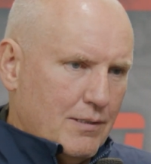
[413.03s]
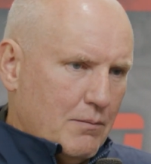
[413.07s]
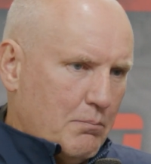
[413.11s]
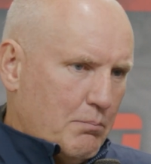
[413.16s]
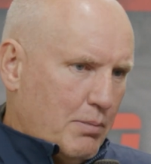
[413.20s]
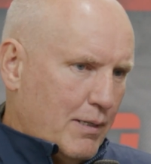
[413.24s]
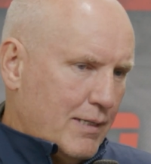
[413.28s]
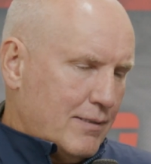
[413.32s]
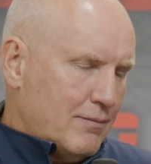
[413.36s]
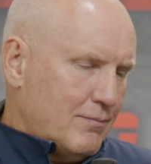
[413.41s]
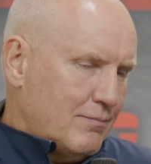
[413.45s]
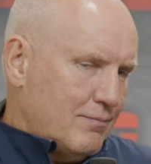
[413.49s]

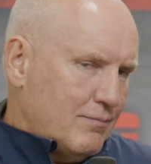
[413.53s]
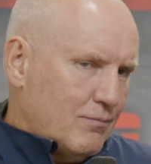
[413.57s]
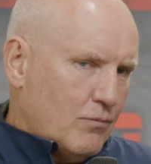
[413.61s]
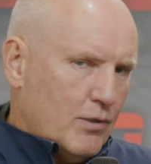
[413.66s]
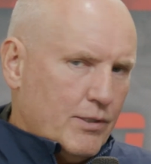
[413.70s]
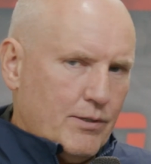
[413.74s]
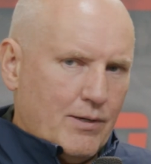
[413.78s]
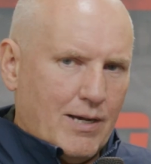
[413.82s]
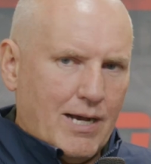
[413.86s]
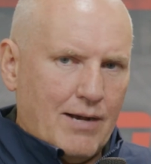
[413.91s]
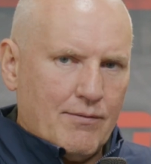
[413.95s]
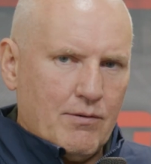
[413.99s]
But when
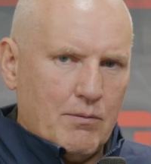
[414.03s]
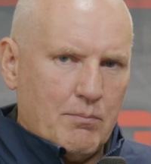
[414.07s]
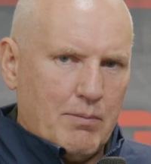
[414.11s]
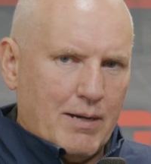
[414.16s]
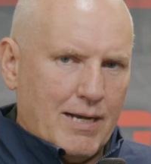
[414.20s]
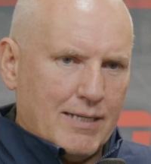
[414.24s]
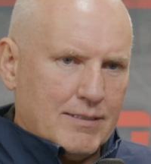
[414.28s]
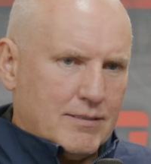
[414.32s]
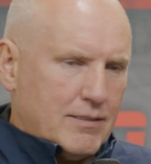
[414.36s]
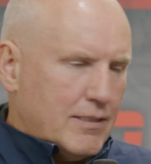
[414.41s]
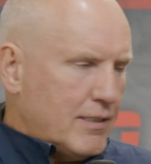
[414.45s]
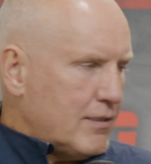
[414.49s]
you have a
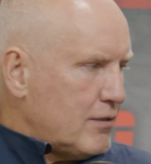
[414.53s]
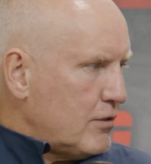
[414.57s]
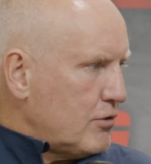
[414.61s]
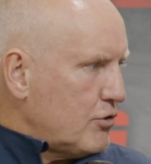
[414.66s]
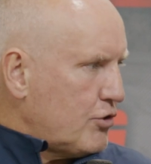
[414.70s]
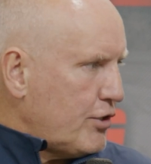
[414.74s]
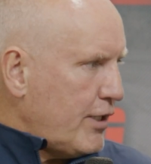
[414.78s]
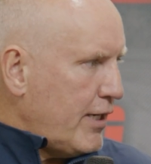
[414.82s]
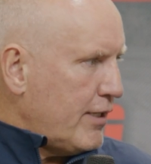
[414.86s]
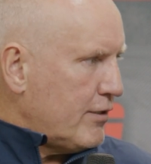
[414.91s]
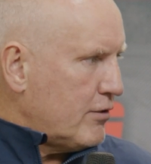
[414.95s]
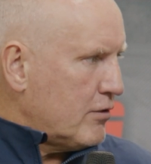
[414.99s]
bad season,
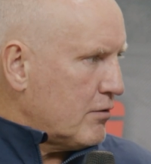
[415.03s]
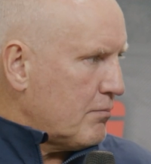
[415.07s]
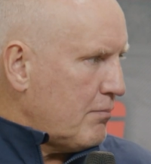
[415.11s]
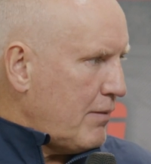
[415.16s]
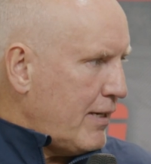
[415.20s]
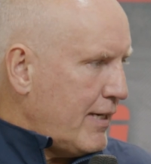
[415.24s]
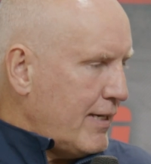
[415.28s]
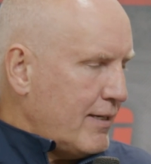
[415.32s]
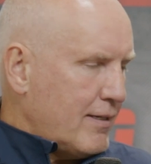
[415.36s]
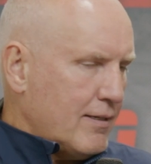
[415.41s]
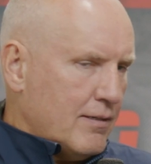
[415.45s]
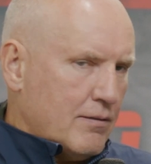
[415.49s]
change is
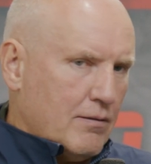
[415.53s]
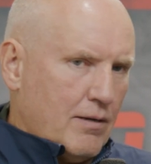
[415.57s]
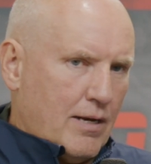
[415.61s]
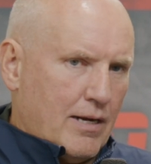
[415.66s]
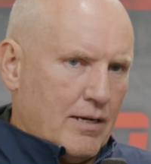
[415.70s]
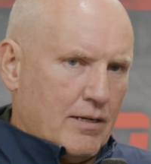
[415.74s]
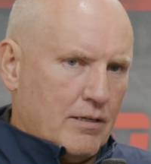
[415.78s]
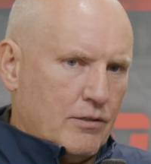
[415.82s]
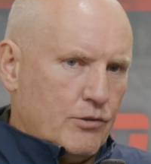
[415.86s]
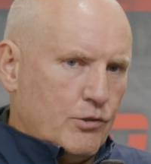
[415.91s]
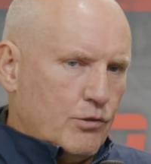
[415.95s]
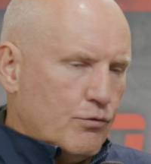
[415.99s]
made, and
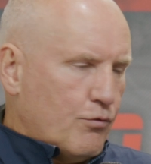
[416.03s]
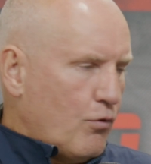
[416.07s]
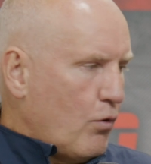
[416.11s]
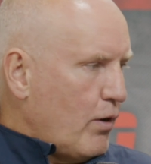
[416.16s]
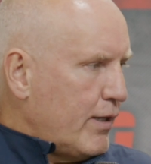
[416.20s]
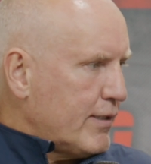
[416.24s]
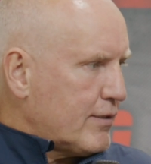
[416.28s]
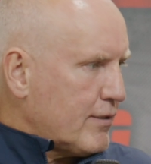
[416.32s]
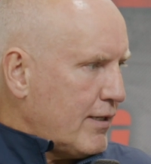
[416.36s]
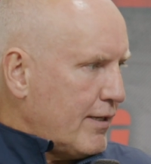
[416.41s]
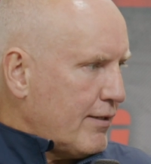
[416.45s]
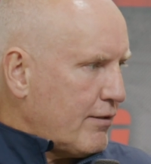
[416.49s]
a new
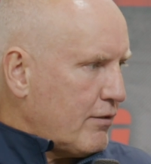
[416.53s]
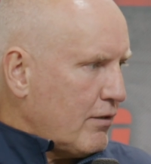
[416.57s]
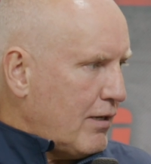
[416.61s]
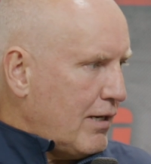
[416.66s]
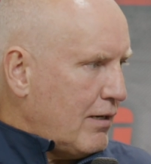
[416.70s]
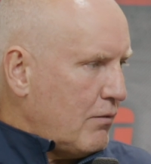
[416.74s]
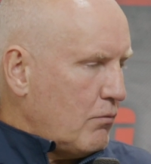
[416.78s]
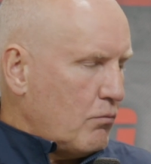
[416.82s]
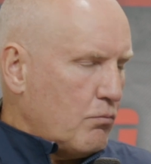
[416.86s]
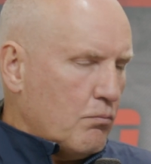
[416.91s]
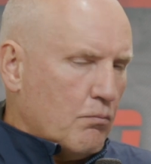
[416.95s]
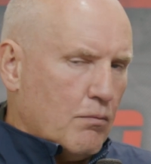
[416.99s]
voice, I
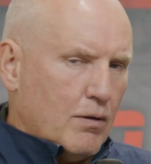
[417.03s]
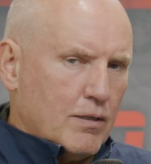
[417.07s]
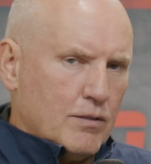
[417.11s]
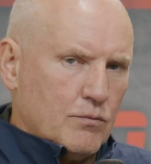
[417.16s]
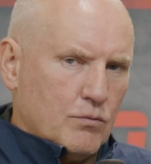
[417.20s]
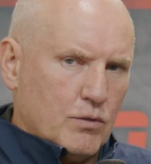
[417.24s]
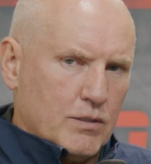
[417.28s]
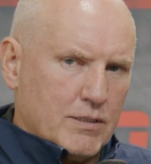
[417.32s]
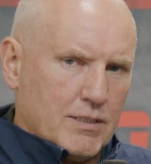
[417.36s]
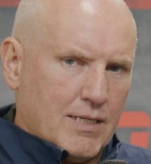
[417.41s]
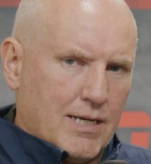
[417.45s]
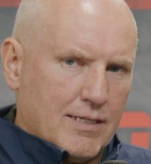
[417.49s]
thought what
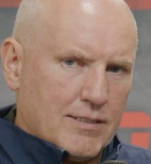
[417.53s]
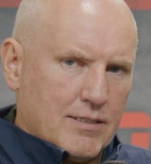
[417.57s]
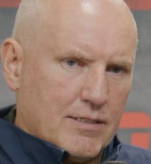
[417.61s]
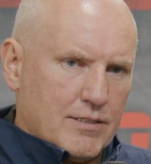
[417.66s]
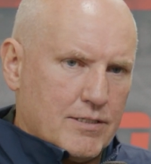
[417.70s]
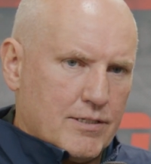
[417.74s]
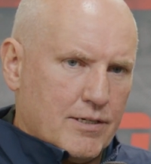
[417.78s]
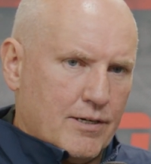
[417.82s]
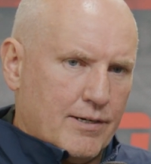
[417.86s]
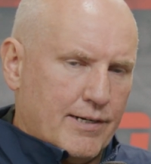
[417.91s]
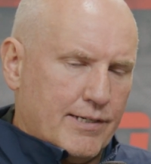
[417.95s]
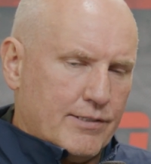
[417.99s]
was
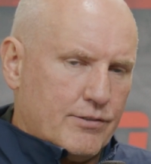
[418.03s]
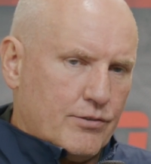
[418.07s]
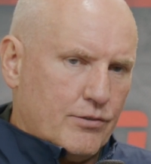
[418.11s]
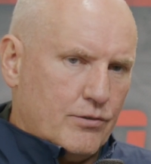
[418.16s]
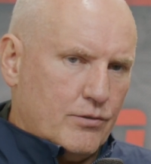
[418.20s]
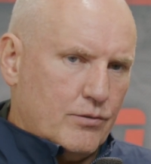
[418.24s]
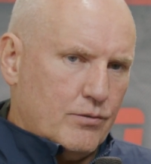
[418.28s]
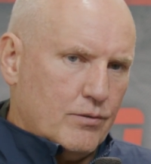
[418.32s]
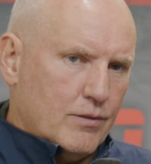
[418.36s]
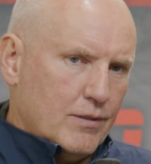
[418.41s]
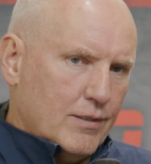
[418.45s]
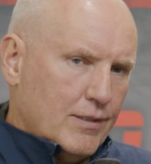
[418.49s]
necessary
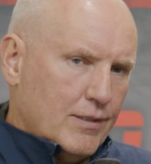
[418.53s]
to